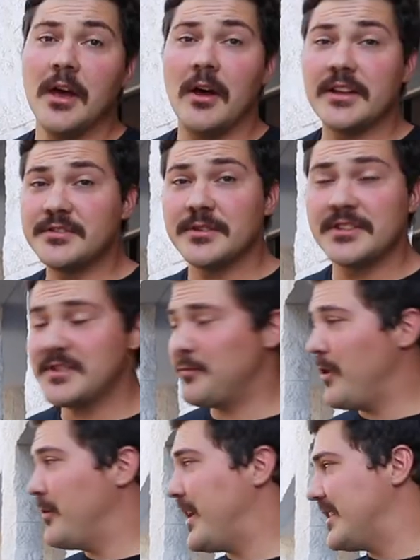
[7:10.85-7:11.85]
All right, so at this
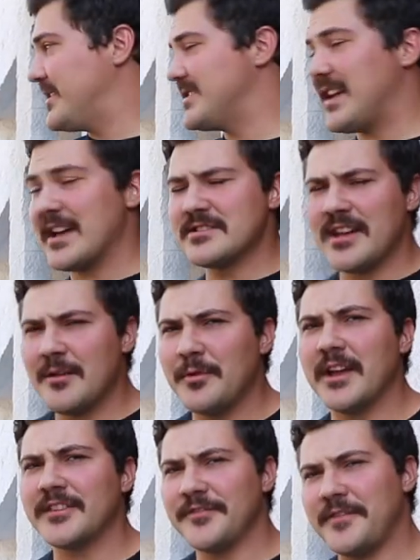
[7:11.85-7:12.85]
point we got these guys on, we
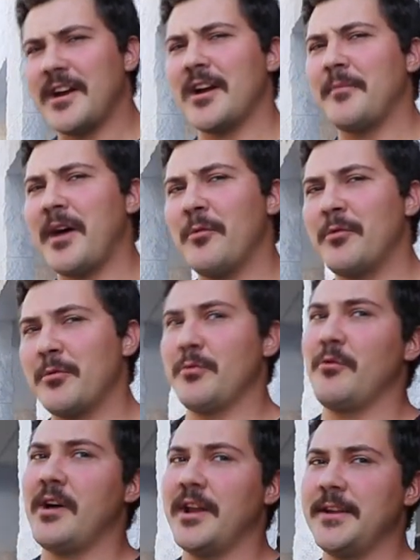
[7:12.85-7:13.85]
got the fire about where we
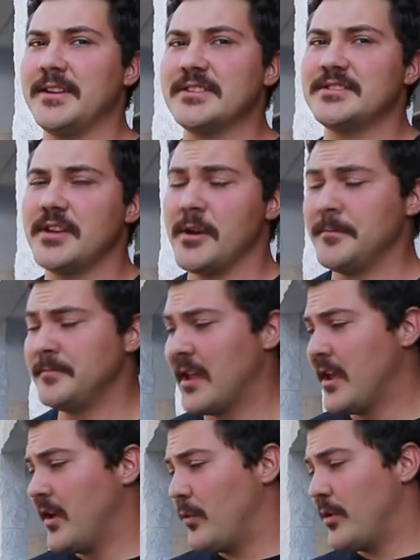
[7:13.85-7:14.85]
want it, and so
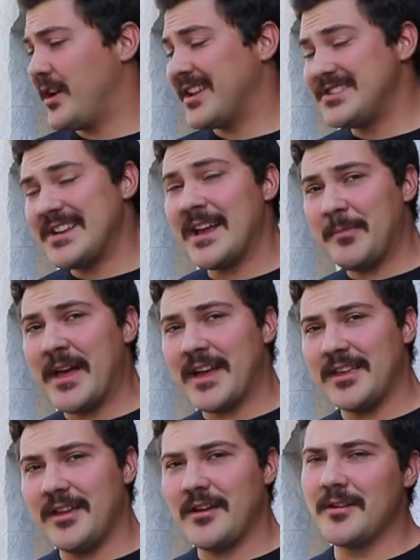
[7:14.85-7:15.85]
we're going to check back
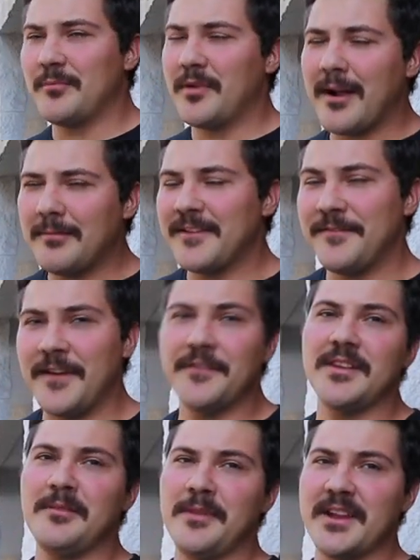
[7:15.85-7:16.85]
here in probably
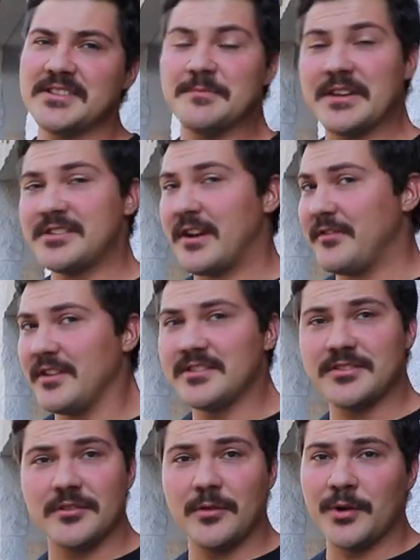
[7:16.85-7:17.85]
15 minutes to make sure everything's
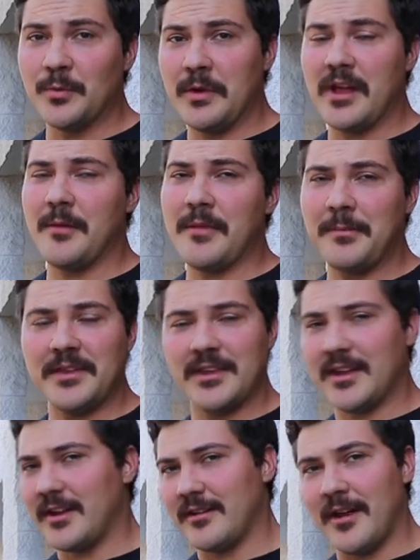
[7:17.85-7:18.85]
still going well, maybe
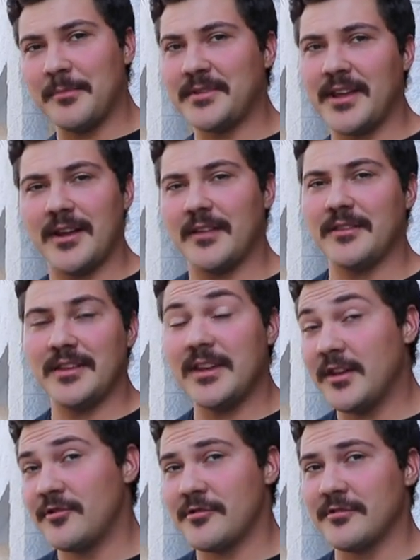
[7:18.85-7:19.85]
get an update on the
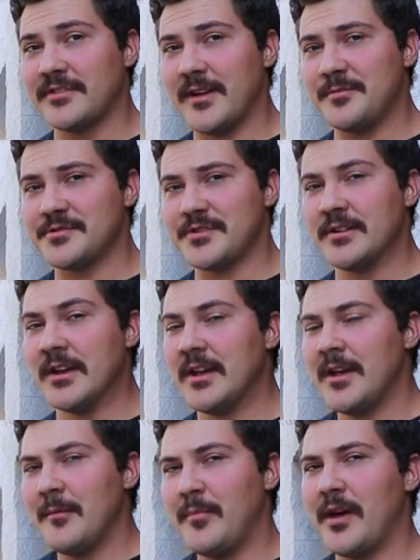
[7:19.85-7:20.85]
internal temperature.
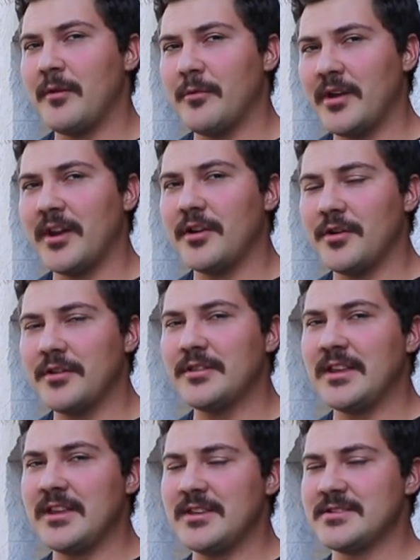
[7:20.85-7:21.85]
But we're going to cook
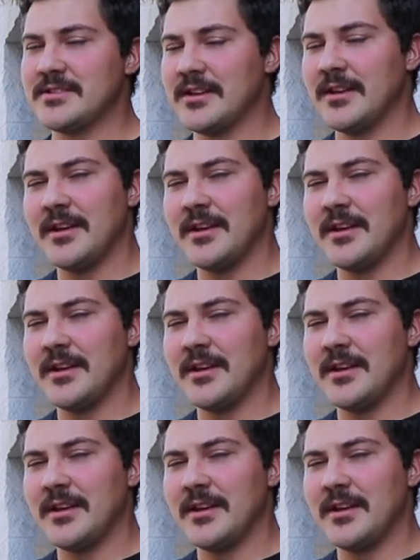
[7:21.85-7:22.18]
these